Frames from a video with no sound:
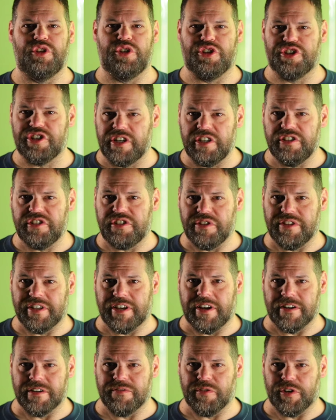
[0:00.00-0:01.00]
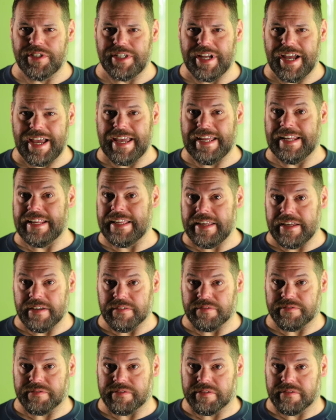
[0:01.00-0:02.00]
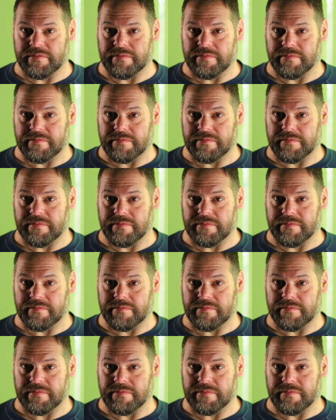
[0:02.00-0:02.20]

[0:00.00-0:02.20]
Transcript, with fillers: You shouldn't do the carnivore diet if.